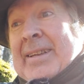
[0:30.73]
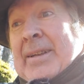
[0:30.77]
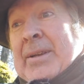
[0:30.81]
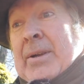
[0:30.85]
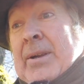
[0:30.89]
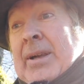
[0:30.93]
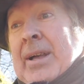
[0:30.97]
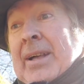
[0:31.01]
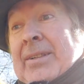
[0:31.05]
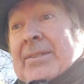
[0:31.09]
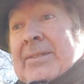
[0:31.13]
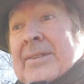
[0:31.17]

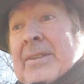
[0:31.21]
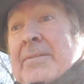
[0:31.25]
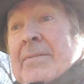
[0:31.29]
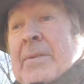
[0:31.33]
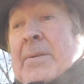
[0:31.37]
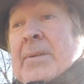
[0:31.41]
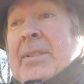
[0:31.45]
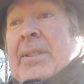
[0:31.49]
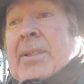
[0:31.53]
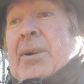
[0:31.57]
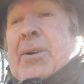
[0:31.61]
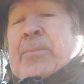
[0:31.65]
I'll give
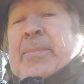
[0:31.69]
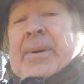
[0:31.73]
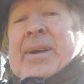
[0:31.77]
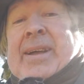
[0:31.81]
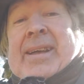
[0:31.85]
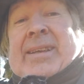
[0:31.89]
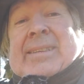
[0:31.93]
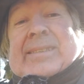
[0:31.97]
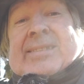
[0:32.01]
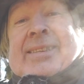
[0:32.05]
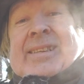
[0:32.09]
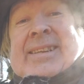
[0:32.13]
you a little bit
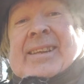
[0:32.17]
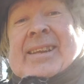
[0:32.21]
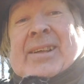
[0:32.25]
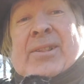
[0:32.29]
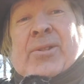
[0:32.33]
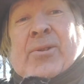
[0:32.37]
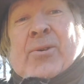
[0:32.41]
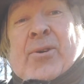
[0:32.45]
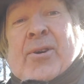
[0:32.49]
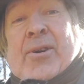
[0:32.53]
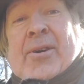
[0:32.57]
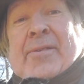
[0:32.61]
of history.
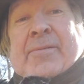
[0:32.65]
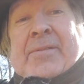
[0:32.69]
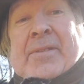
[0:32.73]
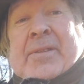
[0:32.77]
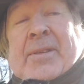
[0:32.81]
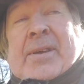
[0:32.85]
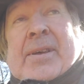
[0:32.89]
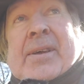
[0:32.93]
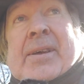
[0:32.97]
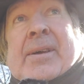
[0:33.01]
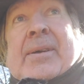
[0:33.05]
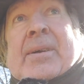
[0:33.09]
A lot of
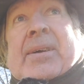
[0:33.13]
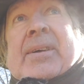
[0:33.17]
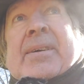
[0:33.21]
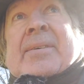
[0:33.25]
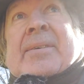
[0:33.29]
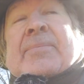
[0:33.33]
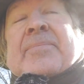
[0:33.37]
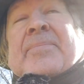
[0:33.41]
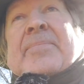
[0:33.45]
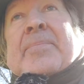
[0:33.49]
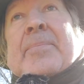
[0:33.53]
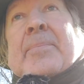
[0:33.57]
the
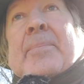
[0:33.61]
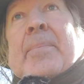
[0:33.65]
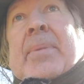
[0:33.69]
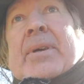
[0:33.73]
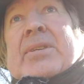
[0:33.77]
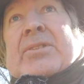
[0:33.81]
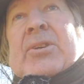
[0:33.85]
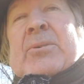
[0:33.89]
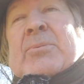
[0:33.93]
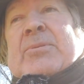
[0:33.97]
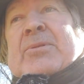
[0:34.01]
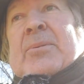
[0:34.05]

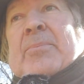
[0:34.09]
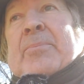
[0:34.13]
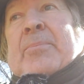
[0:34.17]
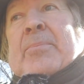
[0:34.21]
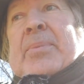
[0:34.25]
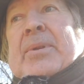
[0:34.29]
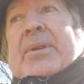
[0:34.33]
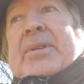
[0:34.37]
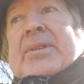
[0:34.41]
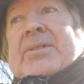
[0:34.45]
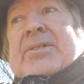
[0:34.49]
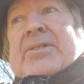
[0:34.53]
bishops
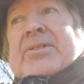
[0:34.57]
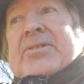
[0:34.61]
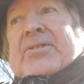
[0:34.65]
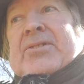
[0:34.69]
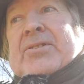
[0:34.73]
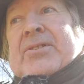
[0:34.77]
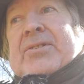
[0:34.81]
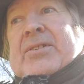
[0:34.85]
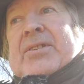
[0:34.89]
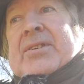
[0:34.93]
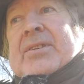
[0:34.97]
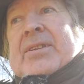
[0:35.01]
and
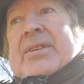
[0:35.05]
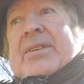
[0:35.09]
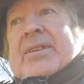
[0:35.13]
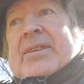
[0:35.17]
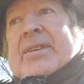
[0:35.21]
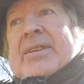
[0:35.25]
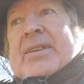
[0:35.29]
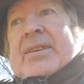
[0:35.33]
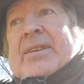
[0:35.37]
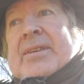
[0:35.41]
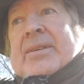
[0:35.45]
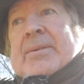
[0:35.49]
priests,
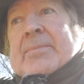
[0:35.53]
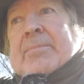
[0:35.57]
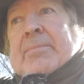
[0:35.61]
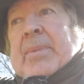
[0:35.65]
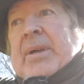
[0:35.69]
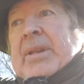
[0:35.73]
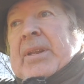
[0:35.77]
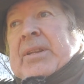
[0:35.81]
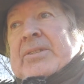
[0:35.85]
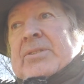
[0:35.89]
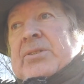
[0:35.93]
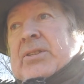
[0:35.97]

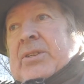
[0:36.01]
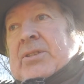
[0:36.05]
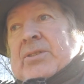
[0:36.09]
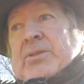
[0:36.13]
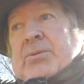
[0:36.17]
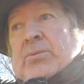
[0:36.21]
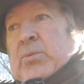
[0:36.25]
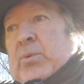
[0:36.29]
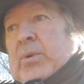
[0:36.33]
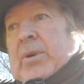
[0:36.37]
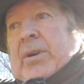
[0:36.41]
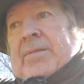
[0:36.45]

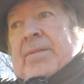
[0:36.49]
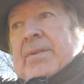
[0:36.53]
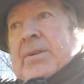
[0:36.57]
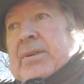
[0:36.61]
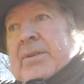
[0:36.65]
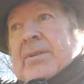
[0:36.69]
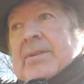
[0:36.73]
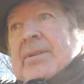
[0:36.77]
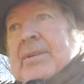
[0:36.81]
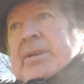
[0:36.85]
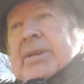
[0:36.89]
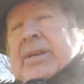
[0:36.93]
ministers and
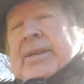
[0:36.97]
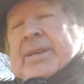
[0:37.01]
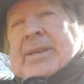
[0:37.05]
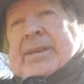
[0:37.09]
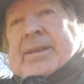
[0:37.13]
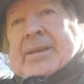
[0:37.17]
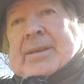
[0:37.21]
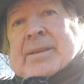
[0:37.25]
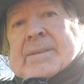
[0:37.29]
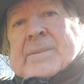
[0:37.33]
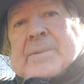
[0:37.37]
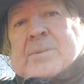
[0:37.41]
whatever,
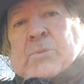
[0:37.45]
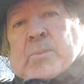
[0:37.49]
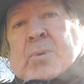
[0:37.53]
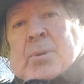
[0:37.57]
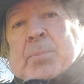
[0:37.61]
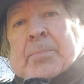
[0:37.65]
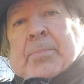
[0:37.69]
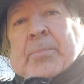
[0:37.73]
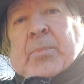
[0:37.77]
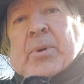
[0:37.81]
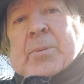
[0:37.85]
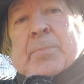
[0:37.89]

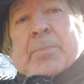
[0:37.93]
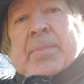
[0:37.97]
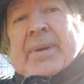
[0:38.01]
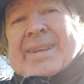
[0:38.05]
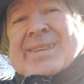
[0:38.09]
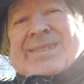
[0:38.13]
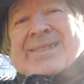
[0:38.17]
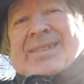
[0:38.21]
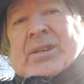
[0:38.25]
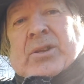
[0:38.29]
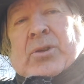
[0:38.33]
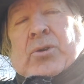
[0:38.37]
were
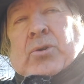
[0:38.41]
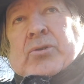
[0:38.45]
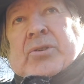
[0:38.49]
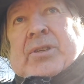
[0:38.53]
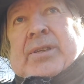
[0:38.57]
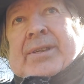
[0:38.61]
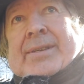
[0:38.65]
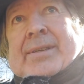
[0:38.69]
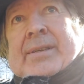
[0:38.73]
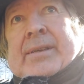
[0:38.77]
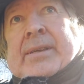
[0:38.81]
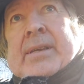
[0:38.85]

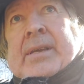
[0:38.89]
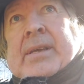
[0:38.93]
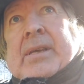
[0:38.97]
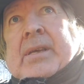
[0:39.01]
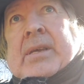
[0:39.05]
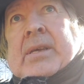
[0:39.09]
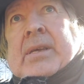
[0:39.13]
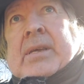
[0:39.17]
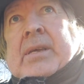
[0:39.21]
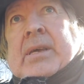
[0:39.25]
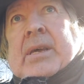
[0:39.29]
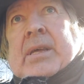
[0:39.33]
persecuted
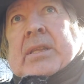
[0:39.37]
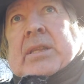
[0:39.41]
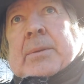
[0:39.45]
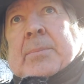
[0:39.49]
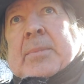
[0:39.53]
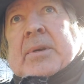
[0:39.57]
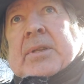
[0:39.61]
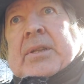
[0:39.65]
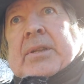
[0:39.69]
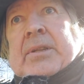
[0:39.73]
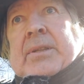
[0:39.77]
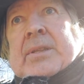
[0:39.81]
in
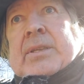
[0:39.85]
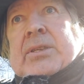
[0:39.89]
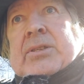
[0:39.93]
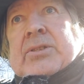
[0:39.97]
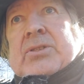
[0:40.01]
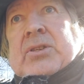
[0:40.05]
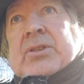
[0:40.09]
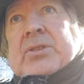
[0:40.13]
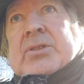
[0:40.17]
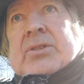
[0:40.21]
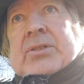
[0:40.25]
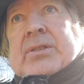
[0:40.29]
the Middle
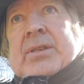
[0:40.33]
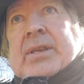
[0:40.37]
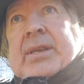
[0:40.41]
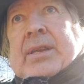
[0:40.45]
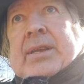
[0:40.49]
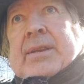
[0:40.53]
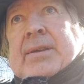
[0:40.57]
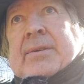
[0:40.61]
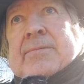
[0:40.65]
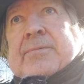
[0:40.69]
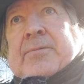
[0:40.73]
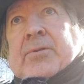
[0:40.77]
Ages
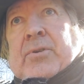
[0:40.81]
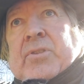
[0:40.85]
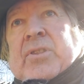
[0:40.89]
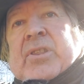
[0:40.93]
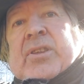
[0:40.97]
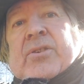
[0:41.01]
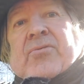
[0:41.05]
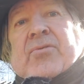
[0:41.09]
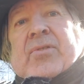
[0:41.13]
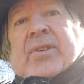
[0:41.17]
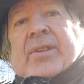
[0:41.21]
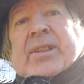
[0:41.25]
for
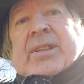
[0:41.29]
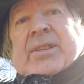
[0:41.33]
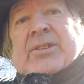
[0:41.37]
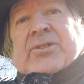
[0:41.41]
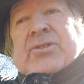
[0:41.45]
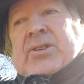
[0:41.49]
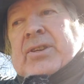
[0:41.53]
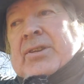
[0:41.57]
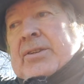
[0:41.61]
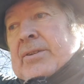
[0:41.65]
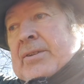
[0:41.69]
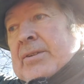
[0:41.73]
their
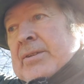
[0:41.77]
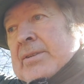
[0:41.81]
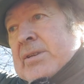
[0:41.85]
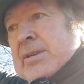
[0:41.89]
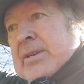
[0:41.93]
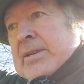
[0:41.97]
religion,